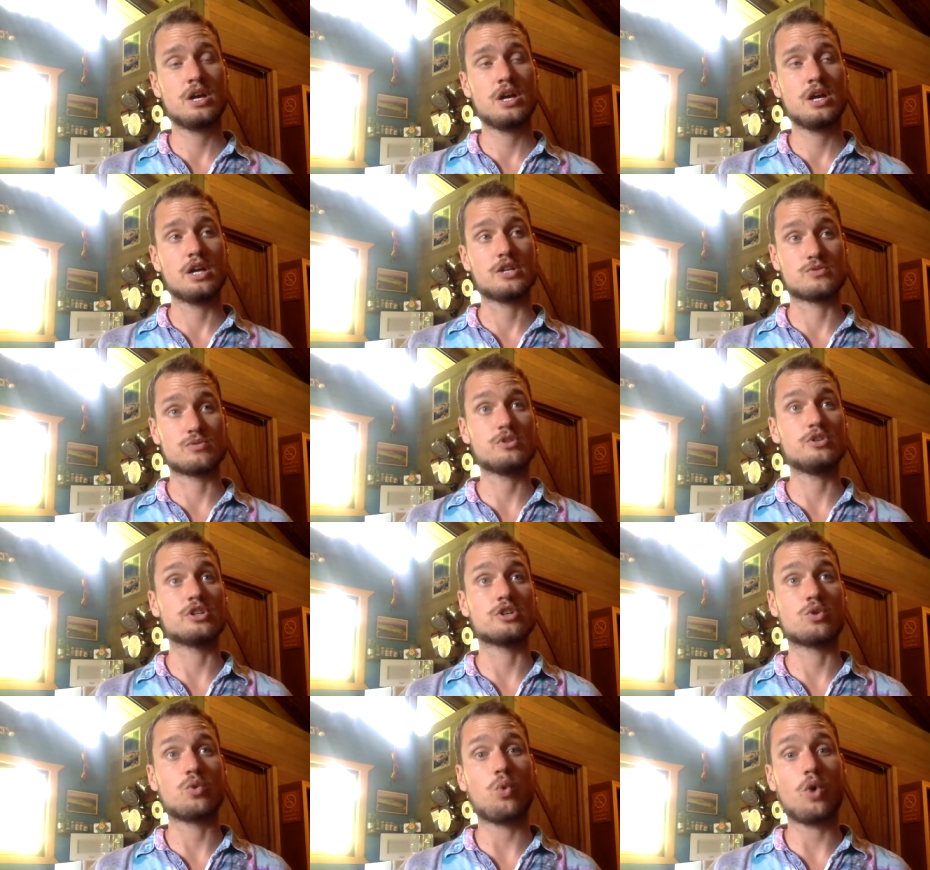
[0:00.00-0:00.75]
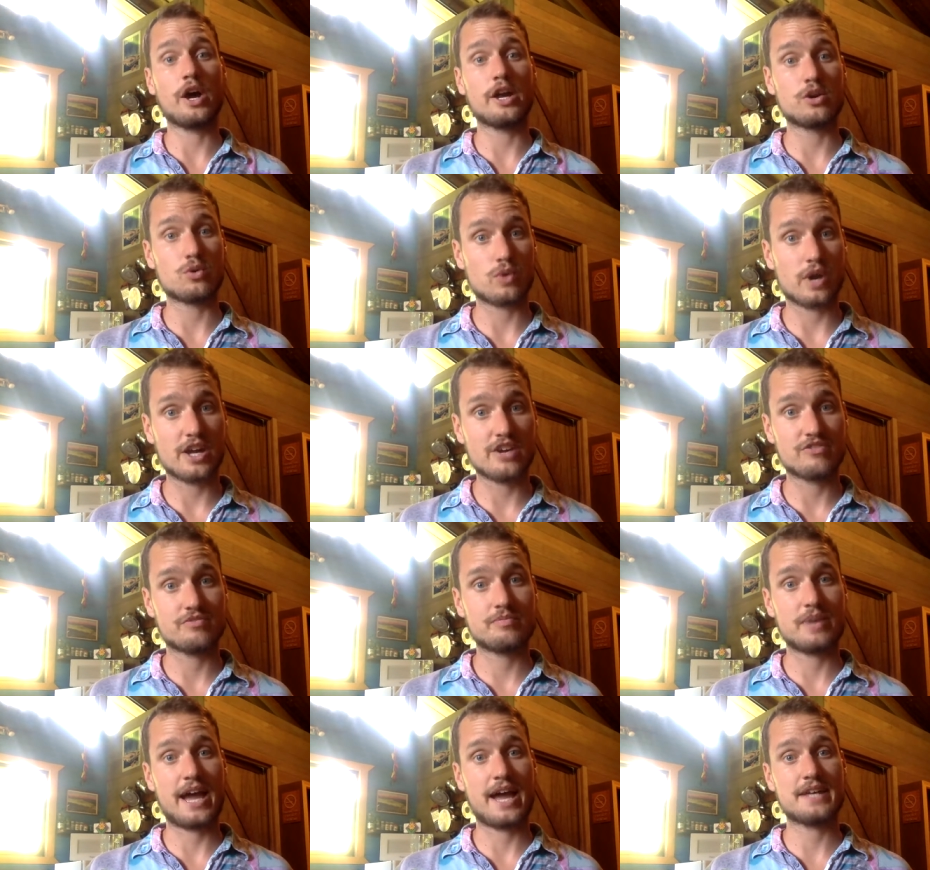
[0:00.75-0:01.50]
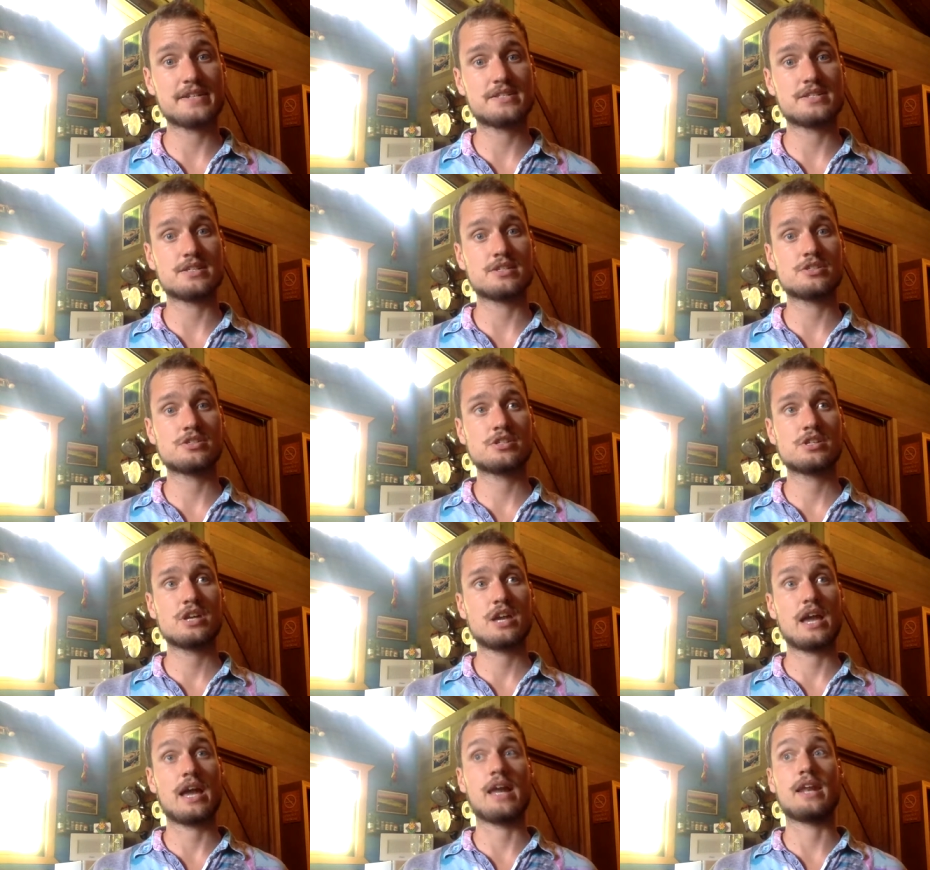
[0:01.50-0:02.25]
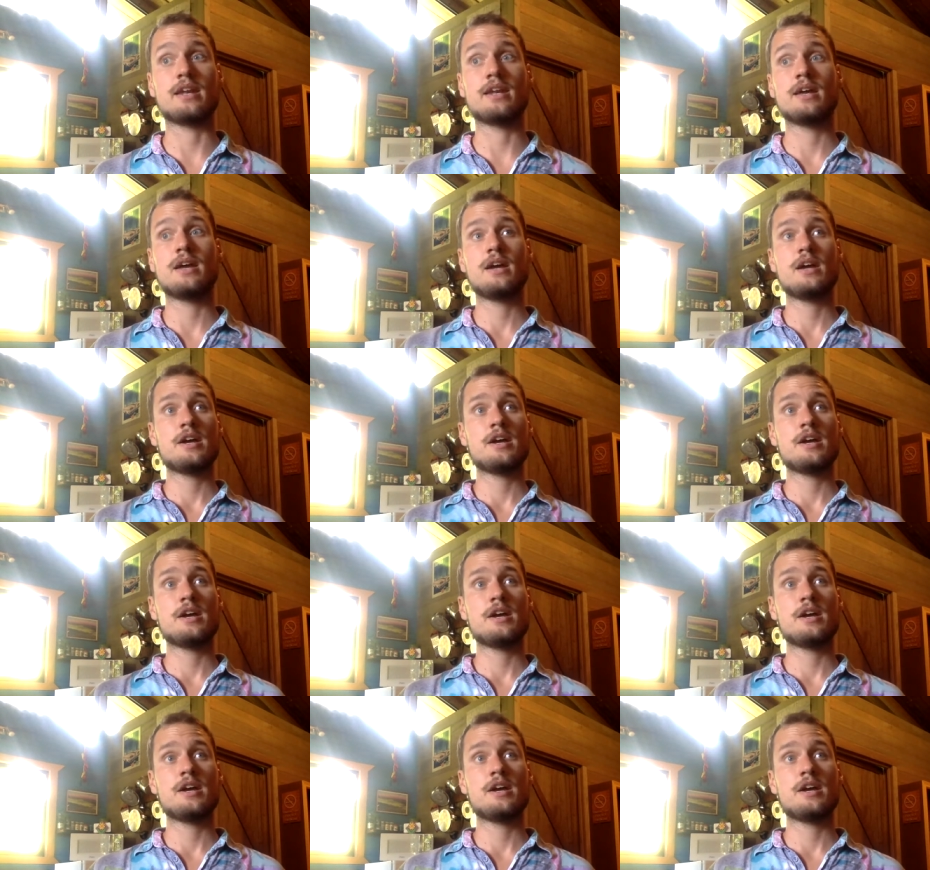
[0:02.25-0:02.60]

it's really quite a rite of passage and